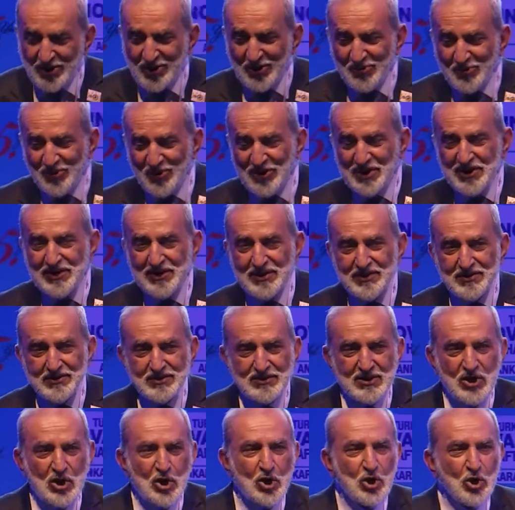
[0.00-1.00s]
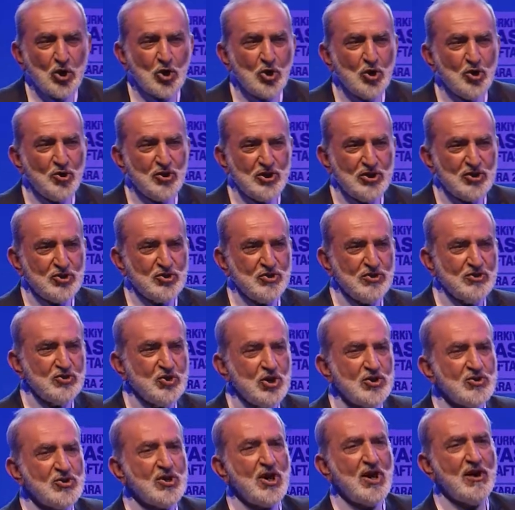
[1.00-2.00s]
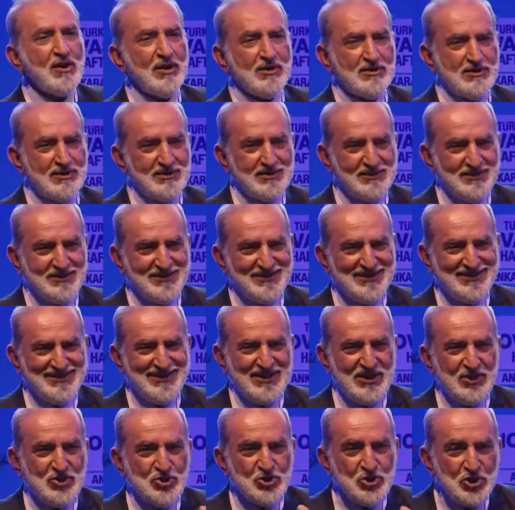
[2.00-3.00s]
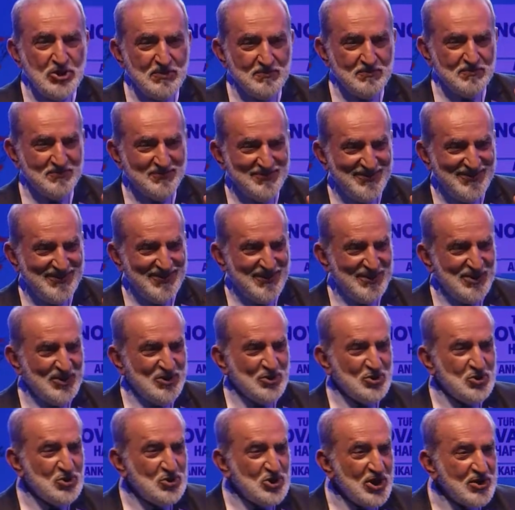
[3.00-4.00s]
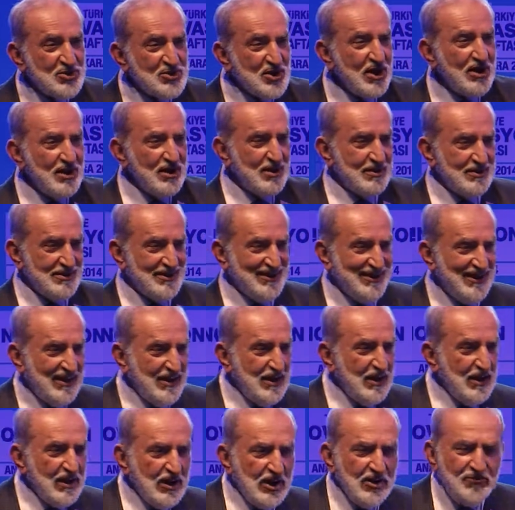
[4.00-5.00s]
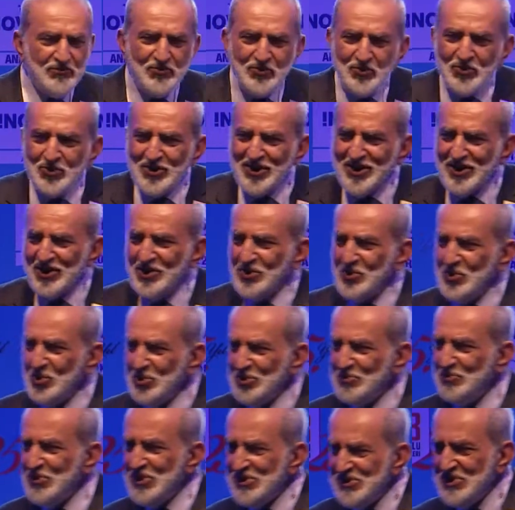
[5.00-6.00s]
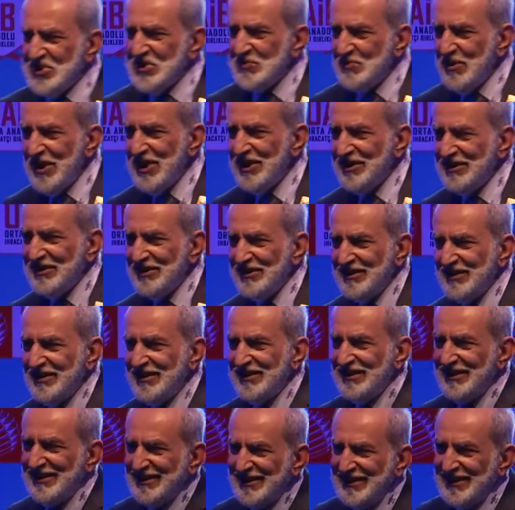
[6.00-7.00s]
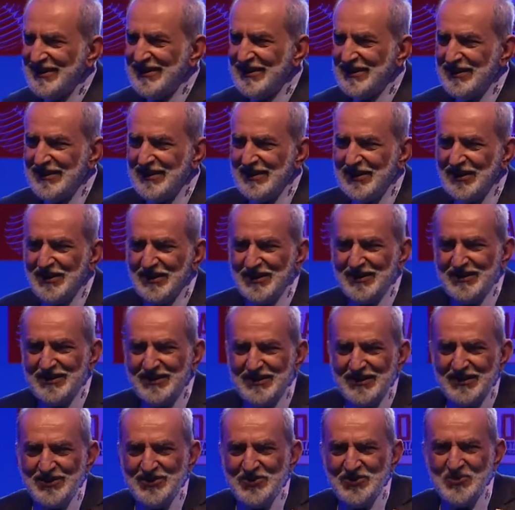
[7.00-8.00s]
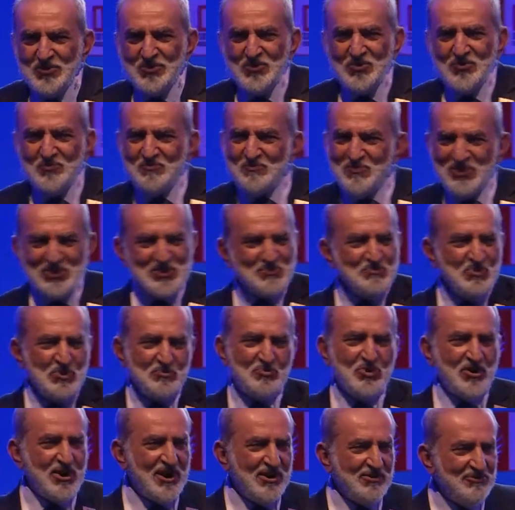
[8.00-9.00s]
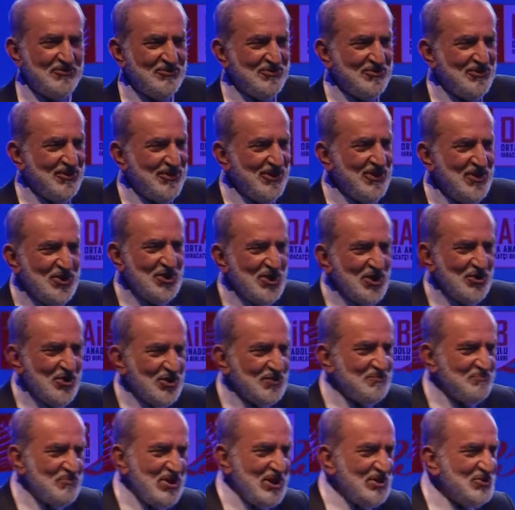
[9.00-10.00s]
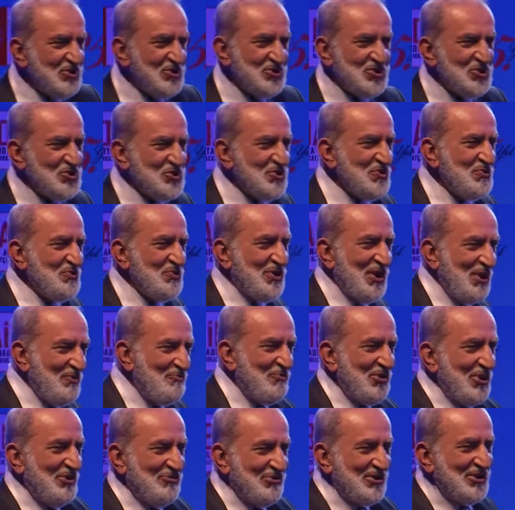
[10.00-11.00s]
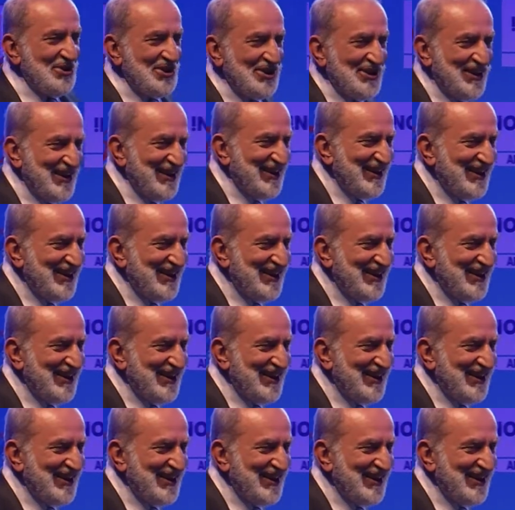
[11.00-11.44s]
other one is courage, jasarat, jim, jasarat. If you are a good businessman, you must be brave. You cannot make decision without bravery.